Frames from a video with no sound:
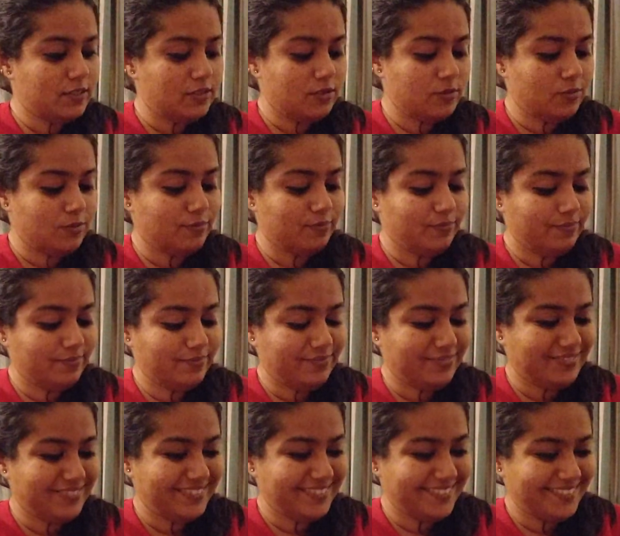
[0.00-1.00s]
So,
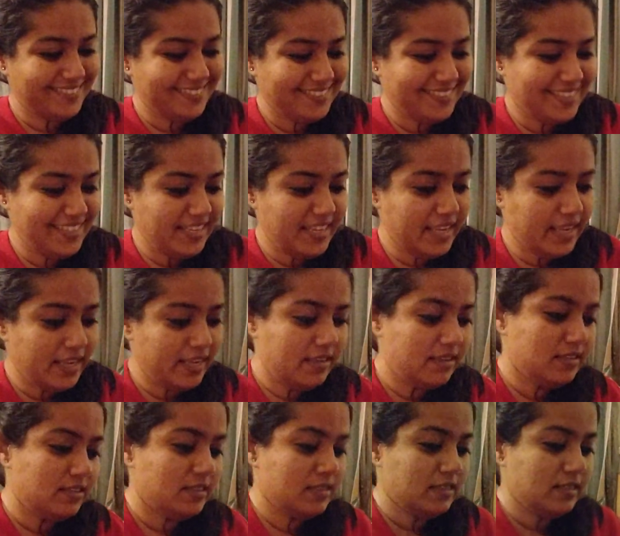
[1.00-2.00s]
yay.
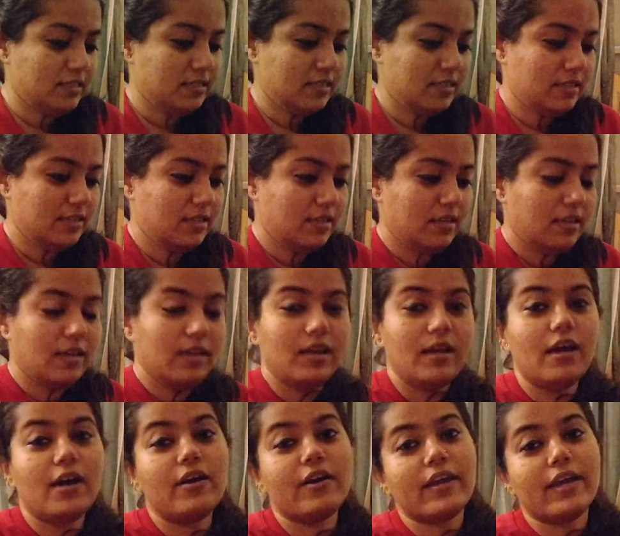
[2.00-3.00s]

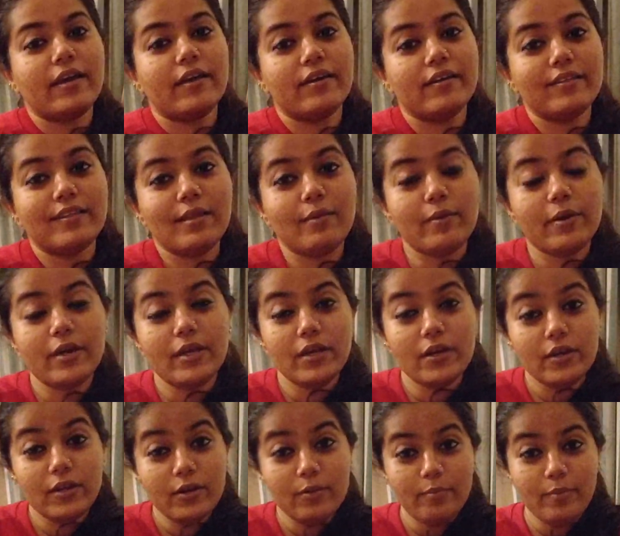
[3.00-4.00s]
Okay, now we're going to
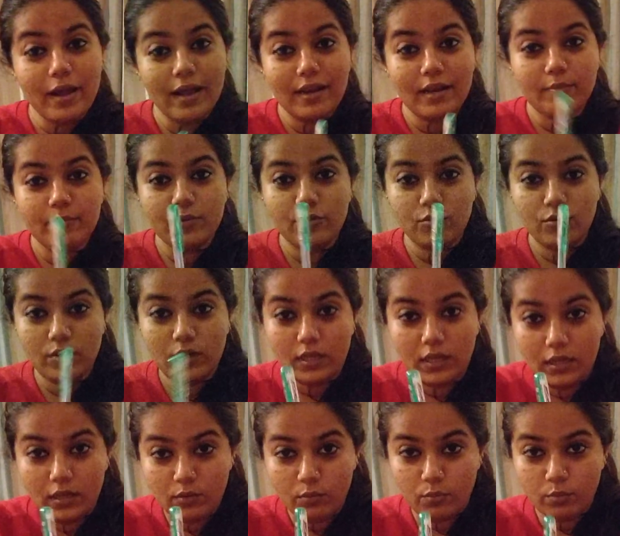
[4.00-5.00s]
go to pile number
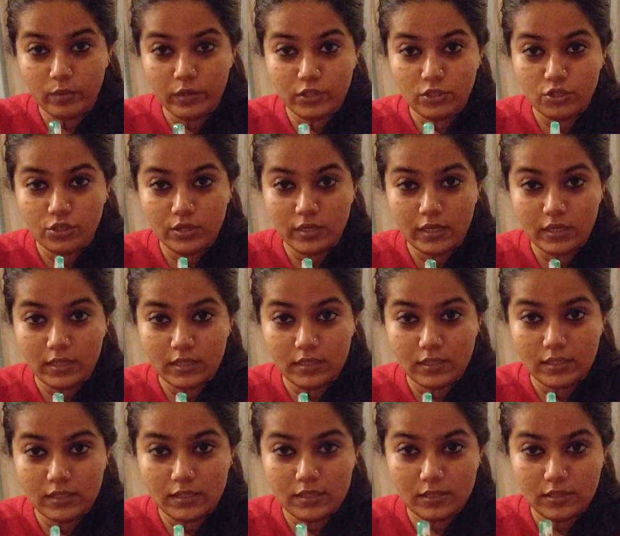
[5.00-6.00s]
3, which
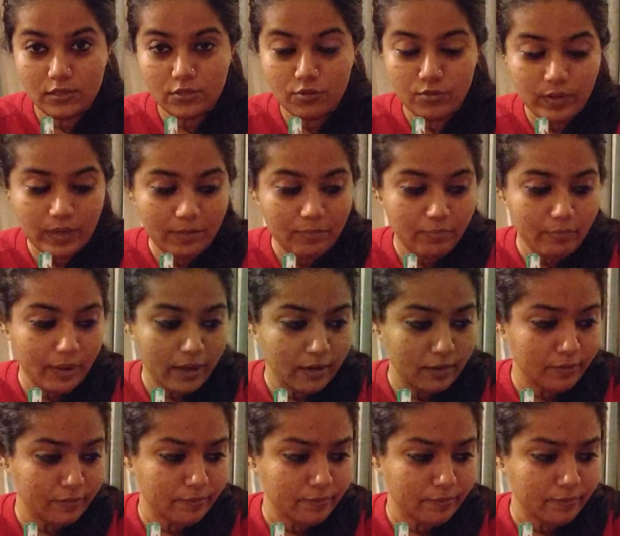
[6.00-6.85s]
is the green pile.